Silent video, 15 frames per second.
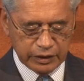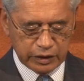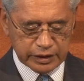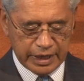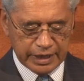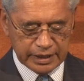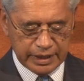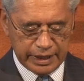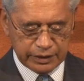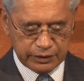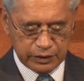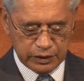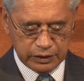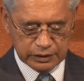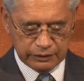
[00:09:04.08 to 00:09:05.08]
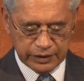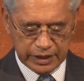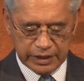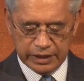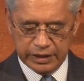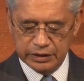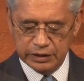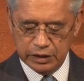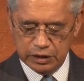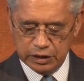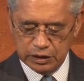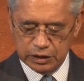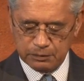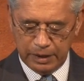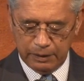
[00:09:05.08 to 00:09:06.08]
not unlike those of other
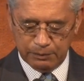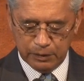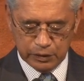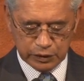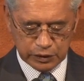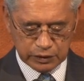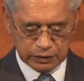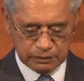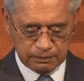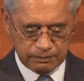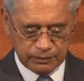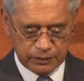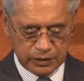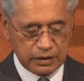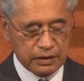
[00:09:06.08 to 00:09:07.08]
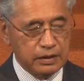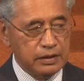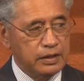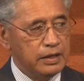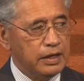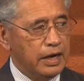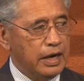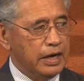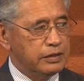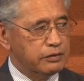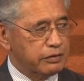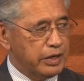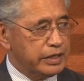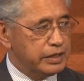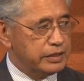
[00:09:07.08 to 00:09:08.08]
Indigenous peoples, and
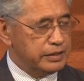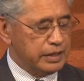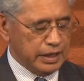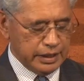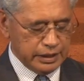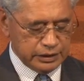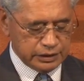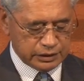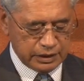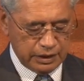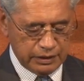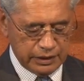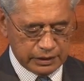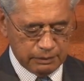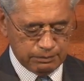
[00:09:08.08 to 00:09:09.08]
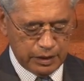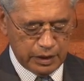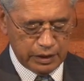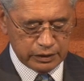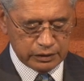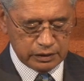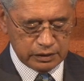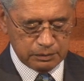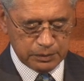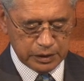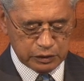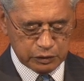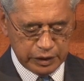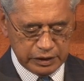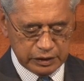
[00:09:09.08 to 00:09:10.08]
recognise that the bond
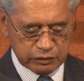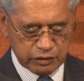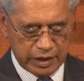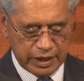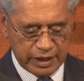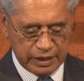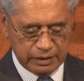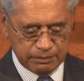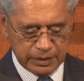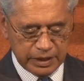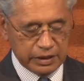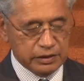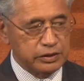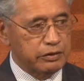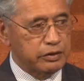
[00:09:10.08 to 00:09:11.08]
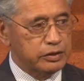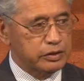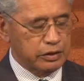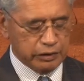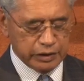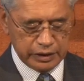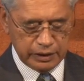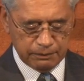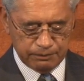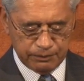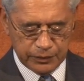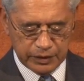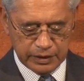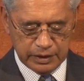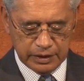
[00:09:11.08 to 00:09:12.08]
between tribe and territory
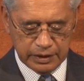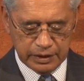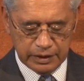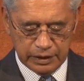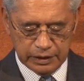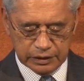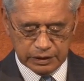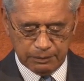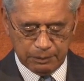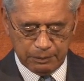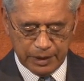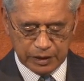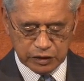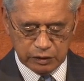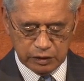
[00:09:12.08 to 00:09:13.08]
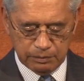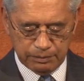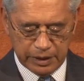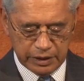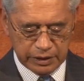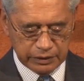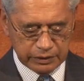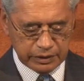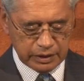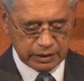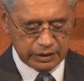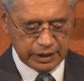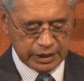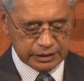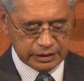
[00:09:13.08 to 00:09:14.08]
is a perpetual bond
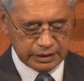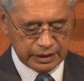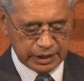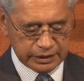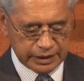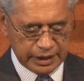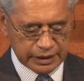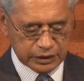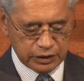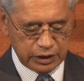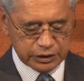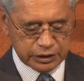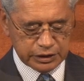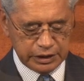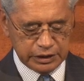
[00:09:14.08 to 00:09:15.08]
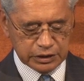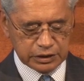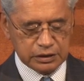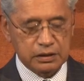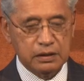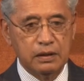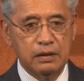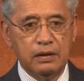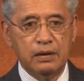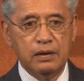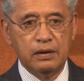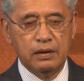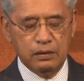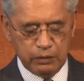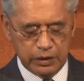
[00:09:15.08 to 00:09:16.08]
that does not cease
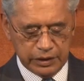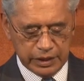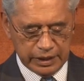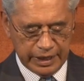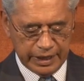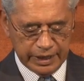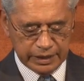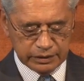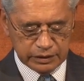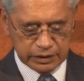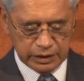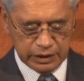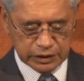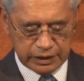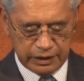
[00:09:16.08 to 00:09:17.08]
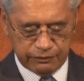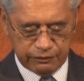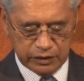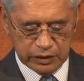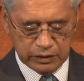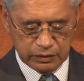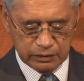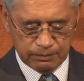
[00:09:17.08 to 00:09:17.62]
when the land is gifted